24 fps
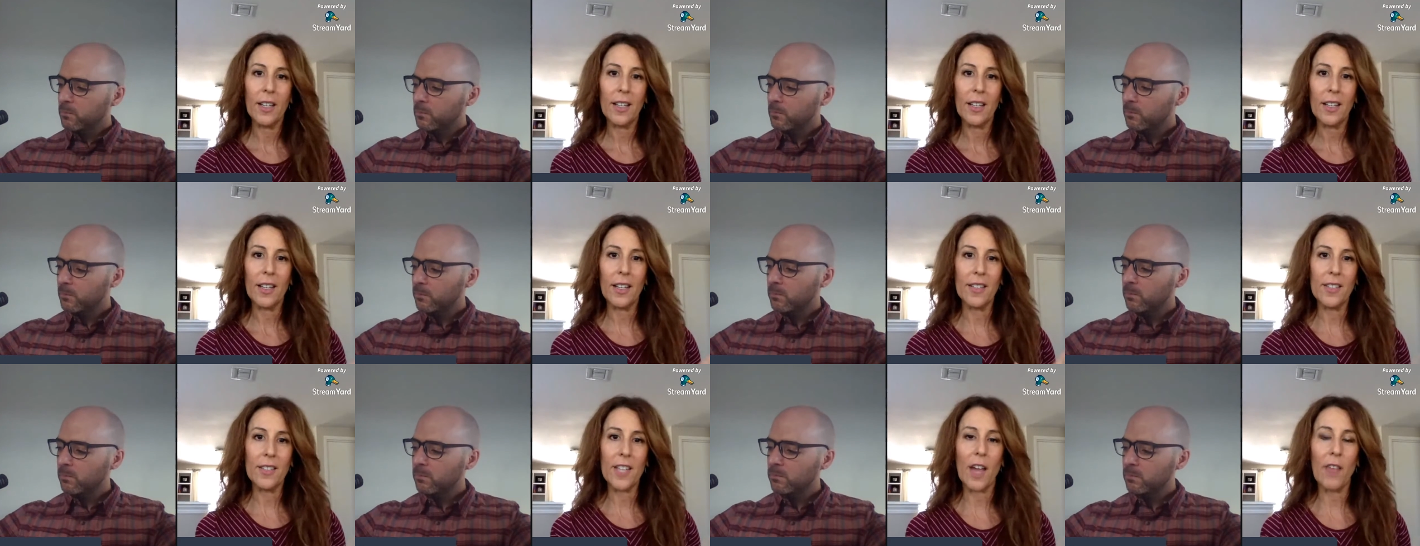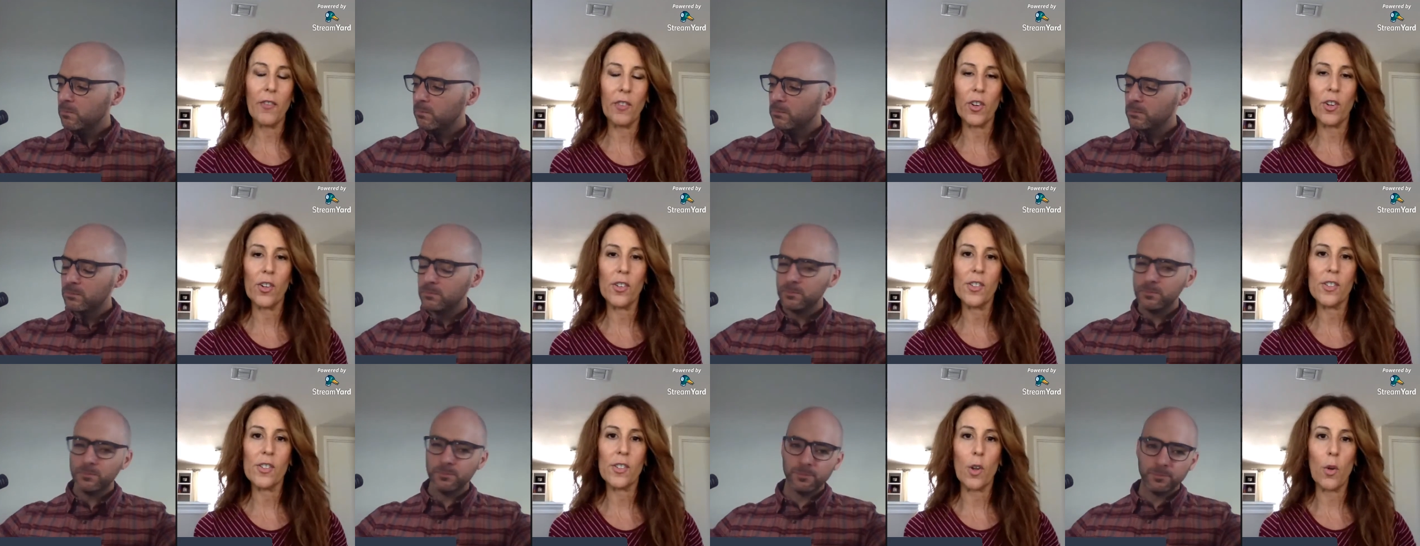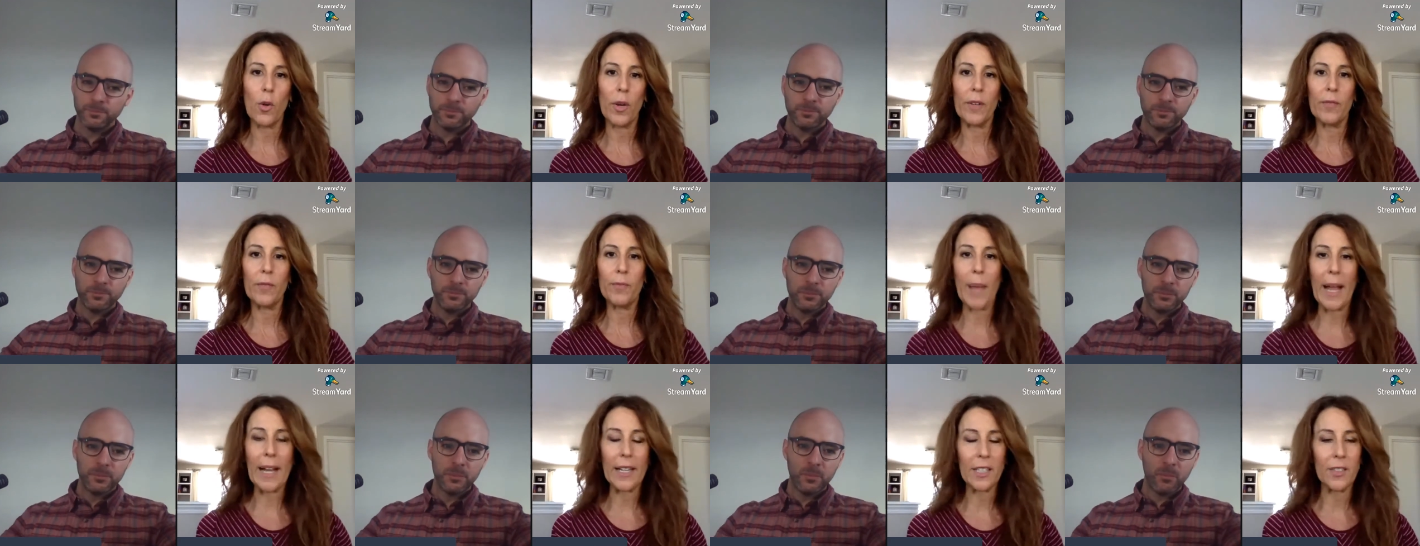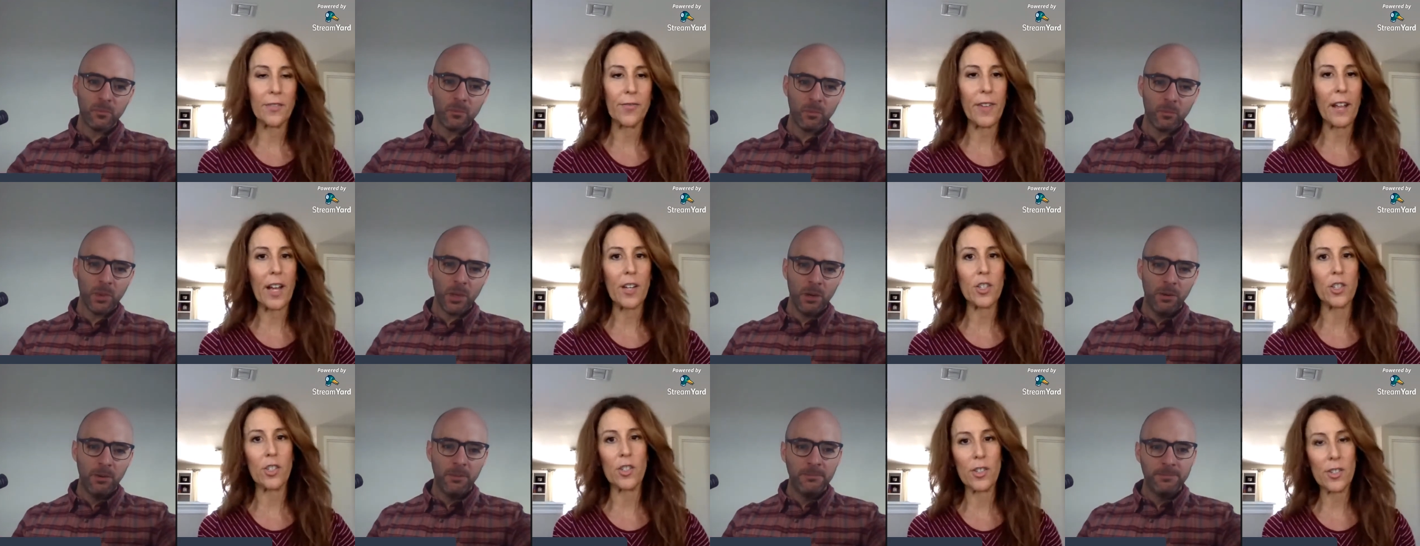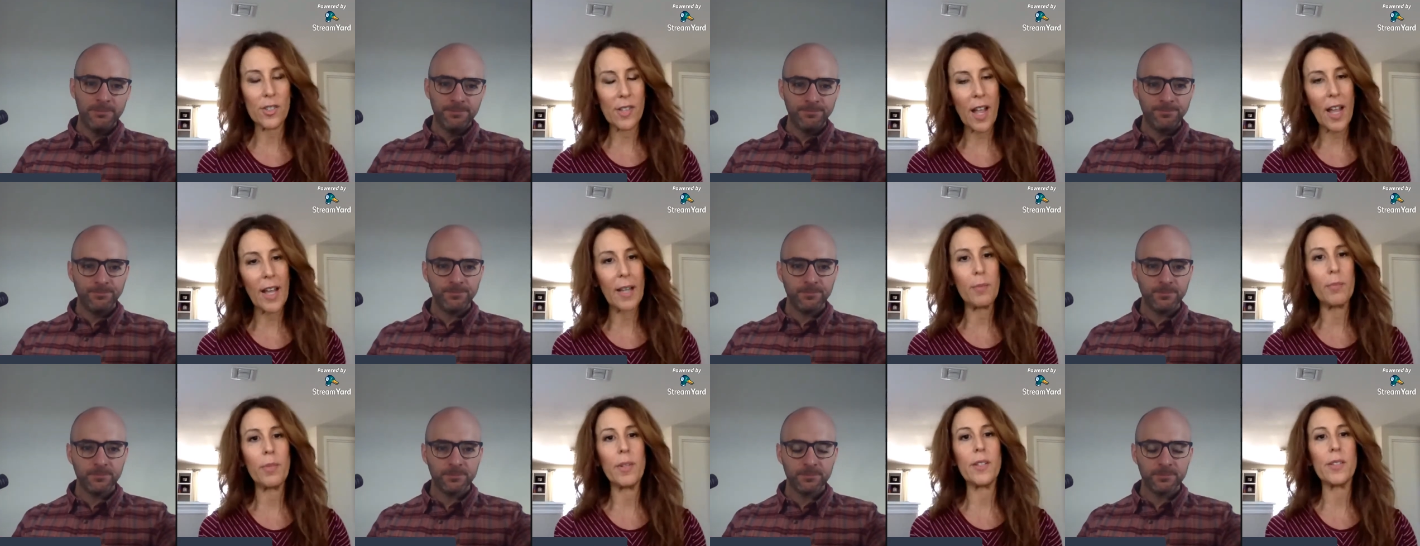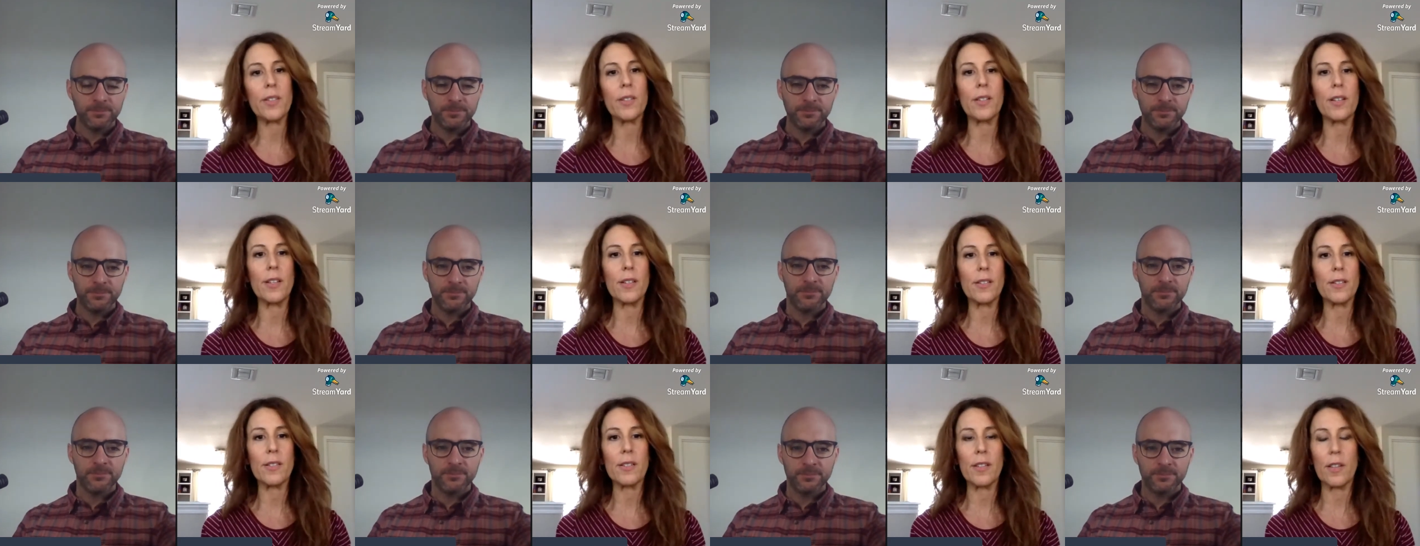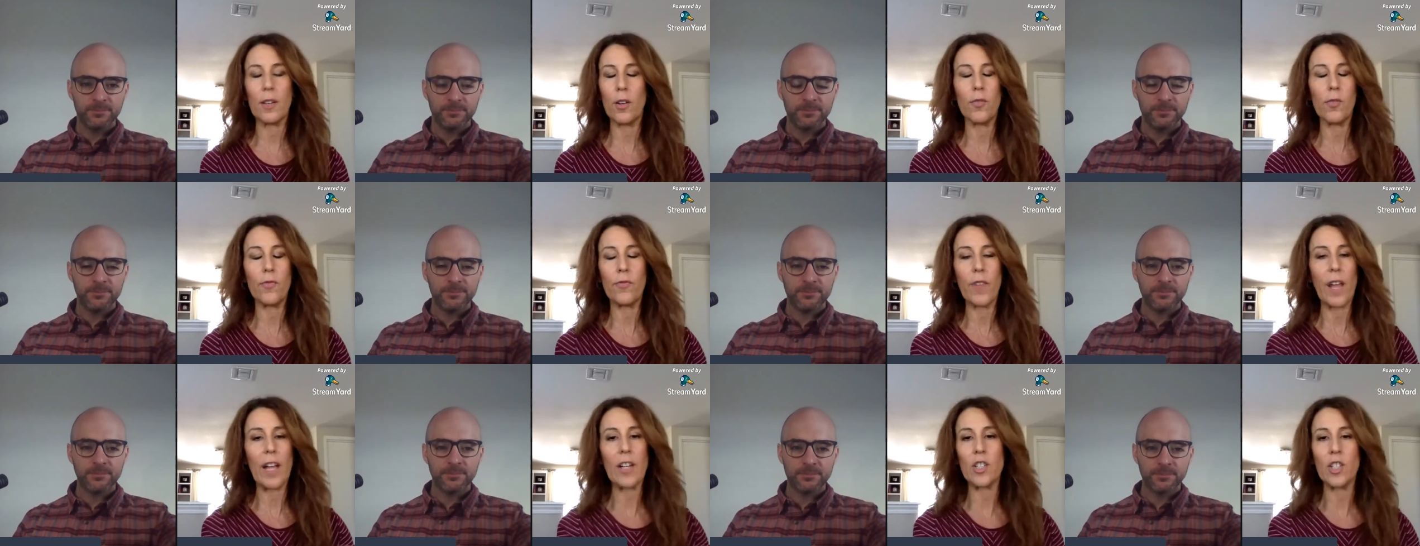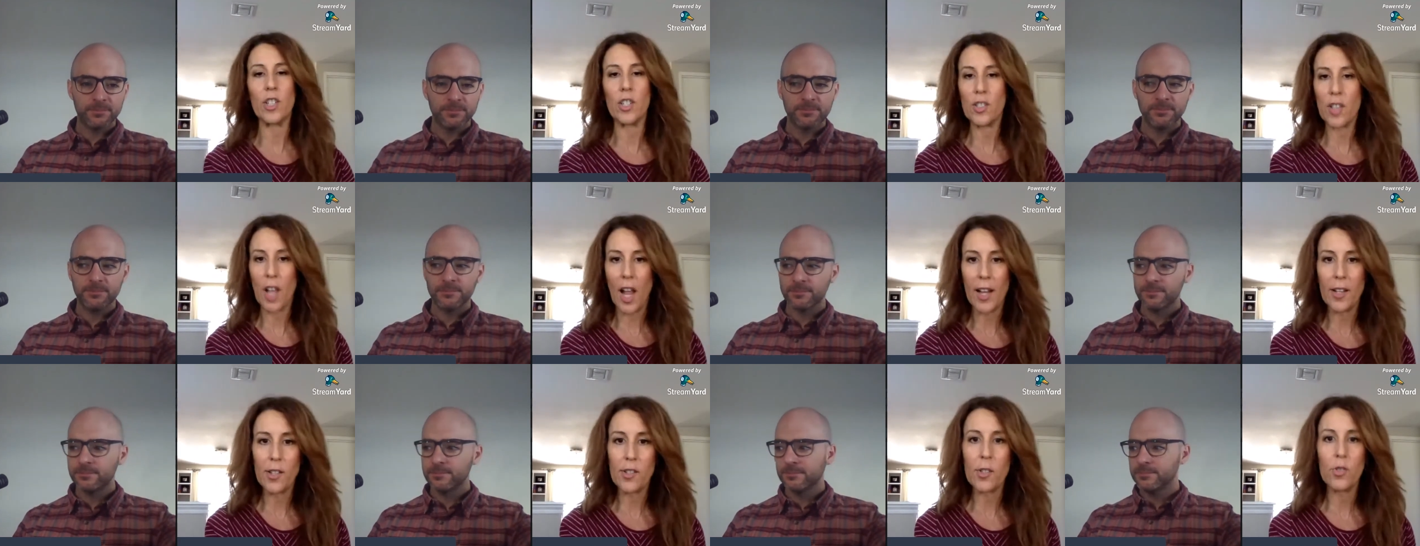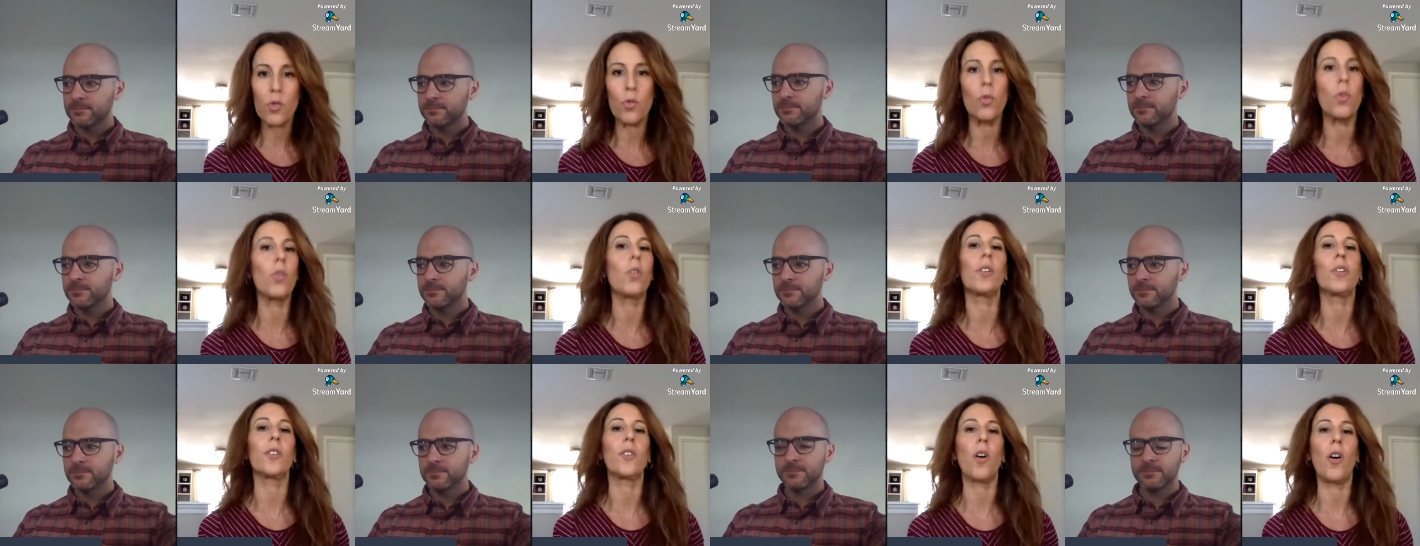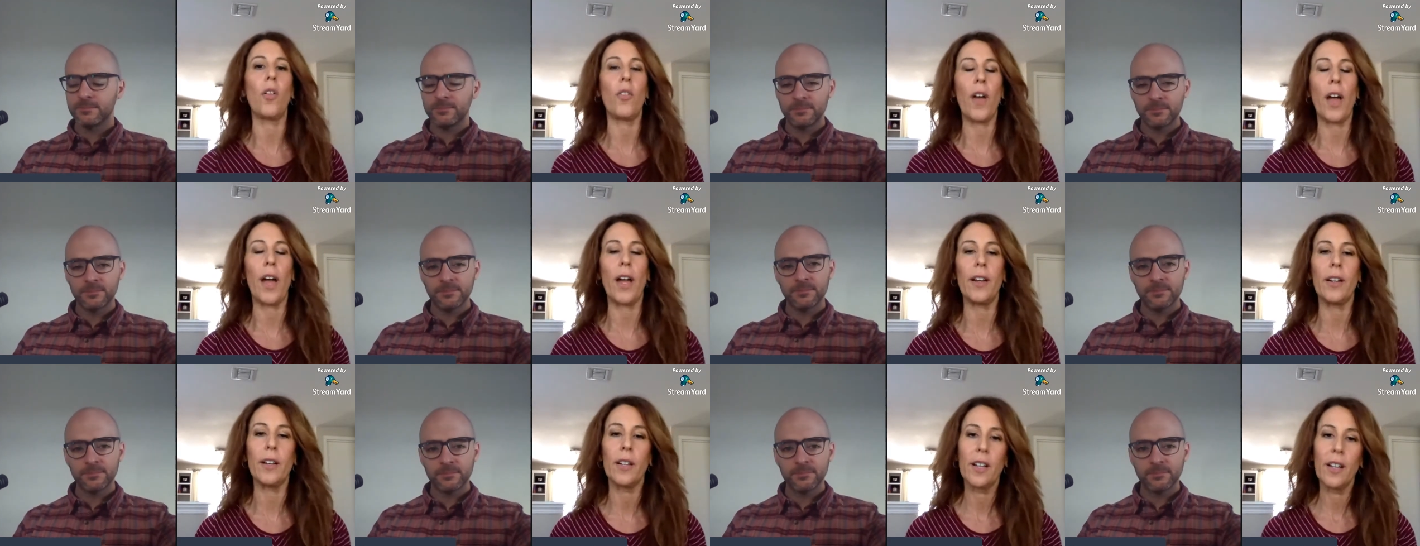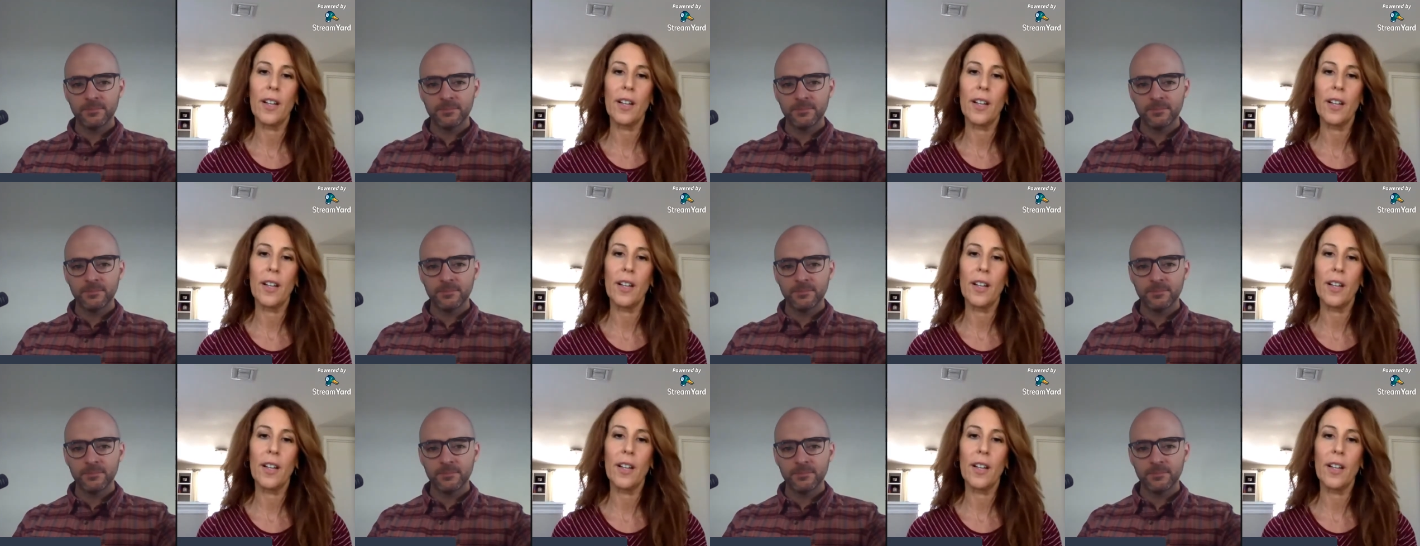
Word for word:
Speaker 1: endeavors going back to fashion design business, you know, fashion design school and all that.